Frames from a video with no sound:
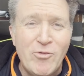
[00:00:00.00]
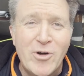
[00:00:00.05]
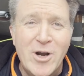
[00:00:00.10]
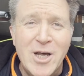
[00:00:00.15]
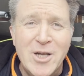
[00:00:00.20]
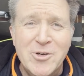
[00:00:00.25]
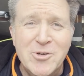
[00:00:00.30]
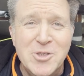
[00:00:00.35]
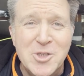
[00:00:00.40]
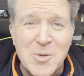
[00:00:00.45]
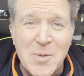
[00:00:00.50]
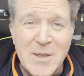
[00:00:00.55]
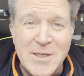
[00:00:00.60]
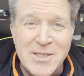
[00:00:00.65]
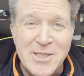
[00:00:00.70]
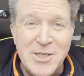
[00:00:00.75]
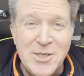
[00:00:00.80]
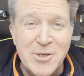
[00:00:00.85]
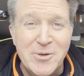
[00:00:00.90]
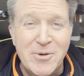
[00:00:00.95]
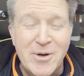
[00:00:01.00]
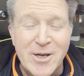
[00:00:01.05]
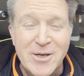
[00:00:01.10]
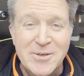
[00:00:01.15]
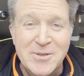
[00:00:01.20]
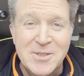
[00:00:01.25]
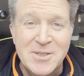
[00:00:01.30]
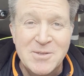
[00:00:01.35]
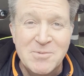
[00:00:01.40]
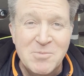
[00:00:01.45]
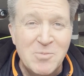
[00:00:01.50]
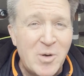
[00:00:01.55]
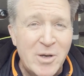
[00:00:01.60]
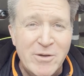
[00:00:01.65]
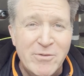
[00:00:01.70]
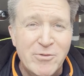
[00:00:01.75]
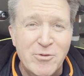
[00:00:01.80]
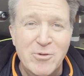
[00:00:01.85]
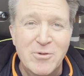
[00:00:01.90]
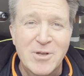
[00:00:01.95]
for 120 euros.
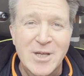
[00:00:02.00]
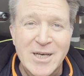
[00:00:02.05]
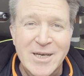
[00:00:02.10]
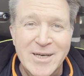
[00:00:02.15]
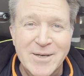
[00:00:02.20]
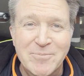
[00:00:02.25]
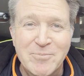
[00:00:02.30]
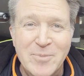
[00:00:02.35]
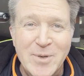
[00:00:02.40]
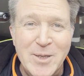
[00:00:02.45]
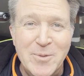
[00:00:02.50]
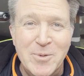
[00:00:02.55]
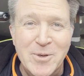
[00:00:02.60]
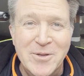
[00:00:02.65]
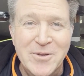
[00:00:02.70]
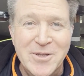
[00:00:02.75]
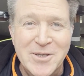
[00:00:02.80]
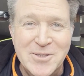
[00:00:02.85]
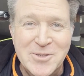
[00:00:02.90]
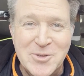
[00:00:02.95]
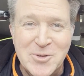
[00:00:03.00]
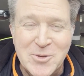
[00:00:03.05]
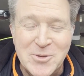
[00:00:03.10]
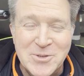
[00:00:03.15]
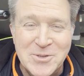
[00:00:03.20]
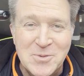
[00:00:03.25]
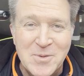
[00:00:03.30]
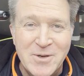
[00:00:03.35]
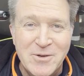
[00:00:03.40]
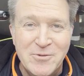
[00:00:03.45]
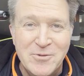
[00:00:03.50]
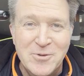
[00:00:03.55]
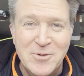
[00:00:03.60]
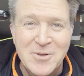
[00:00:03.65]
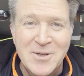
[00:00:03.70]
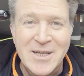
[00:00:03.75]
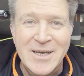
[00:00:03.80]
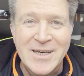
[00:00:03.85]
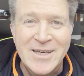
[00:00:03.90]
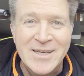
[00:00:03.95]
Wonderful people in the Azores,
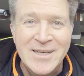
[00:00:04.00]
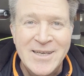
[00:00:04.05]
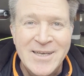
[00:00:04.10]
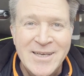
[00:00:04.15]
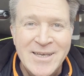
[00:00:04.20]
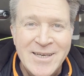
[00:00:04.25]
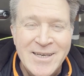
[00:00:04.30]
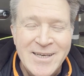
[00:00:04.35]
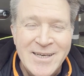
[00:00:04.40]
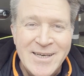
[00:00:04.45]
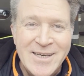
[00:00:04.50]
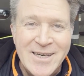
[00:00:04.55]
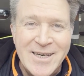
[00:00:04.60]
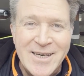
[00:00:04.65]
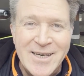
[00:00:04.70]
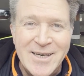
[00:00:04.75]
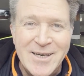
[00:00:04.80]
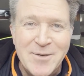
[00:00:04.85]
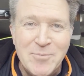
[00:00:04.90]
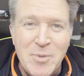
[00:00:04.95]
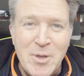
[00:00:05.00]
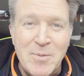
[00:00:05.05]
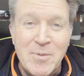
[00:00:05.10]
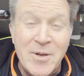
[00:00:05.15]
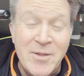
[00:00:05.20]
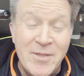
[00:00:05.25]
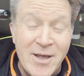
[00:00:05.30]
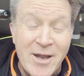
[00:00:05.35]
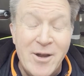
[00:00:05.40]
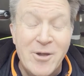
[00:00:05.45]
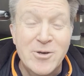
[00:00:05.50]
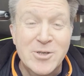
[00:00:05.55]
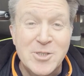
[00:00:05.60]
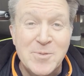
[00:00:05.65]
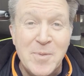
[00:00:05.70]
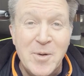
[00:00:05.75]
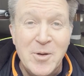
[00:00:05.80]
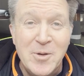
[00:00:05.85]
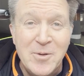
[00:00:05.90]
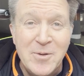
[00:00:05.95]
wonderful people in that
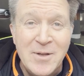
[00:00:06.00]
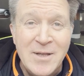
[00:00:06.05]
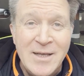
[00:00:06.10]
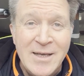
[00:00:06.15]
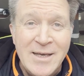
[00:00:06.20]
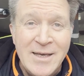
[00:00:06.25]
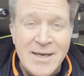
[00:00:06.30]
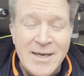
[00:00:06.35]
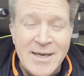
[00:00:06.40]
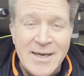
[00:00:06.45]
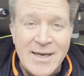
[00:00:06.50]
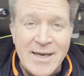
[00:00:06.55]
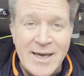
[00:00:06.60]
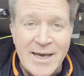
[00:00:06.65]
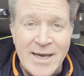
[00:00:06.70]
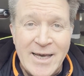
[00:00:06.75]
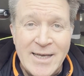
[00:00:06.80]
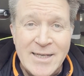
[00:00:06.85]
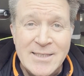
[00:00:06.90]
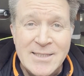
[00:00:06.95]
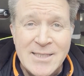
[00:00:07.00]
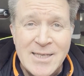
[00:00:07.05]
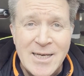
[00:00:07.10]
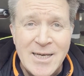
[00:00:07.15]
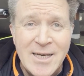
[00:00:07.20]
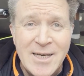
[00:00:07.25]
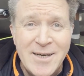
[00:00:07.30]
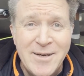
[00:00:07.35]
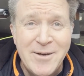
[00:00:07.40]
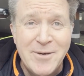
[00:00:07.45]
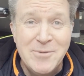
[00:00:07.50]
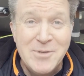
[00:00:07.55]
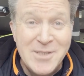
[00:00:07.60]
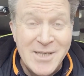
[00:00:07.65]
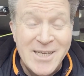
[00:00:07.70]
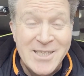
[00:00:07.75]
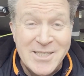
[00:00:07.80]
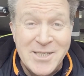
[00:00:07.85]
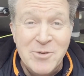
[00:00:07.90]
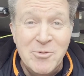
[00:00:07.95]
hospital. And I was
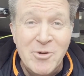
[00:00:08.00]
actually